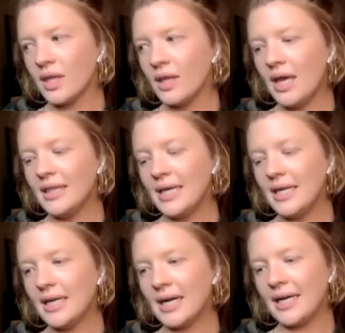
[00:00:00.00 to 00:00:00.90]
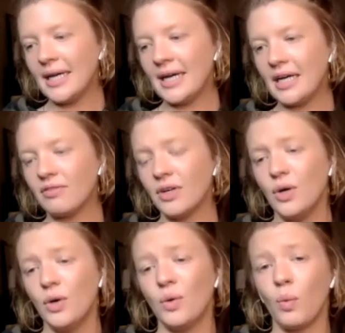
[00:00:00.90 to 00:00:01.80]
And then I have
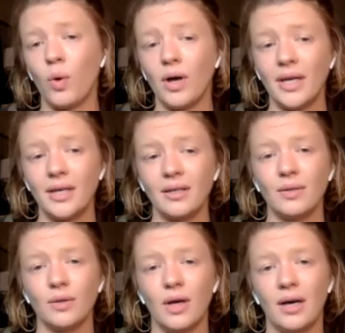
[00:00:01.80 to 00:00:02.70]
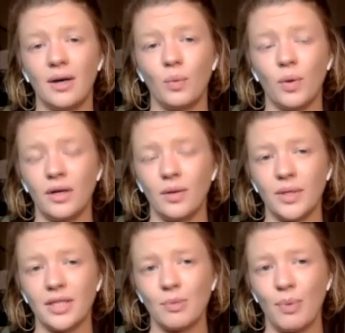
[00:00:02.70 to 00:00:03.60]

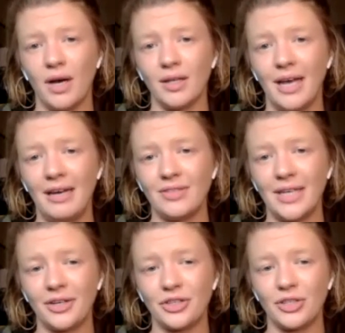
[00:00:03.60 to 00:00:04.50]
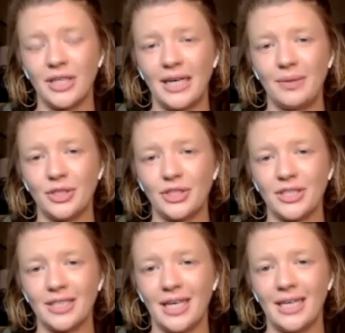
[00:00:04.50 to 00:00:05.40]
one-on-one spot left, actually. I was
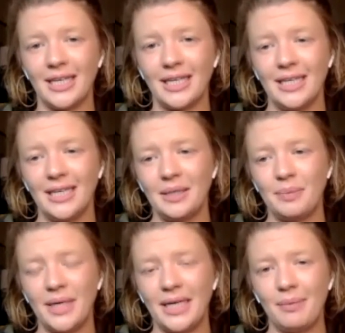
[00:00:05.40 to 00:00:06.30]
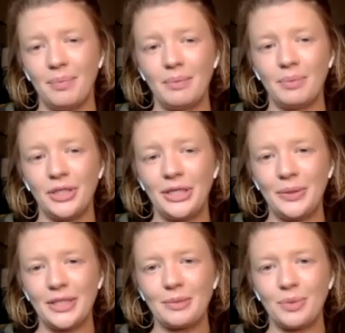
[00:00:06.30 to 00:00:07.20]
just letting my people know
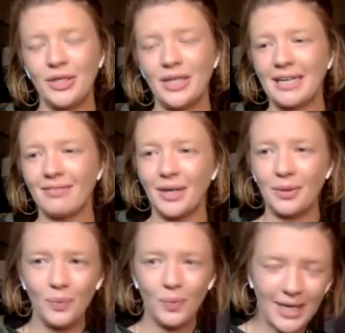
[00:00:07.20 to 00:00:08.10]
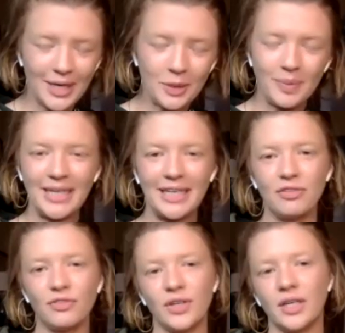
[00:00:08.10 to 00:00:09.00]
this morning. I've got one opening
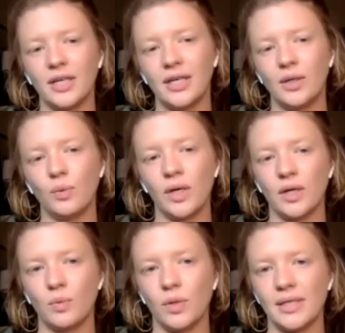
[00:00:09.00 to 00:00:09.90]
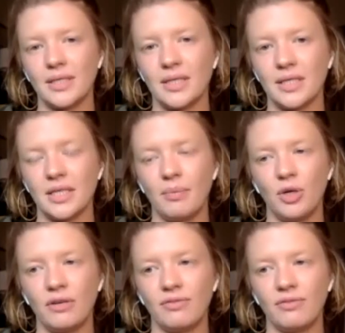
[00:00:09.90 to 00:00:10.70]
for one-on-ones this summer.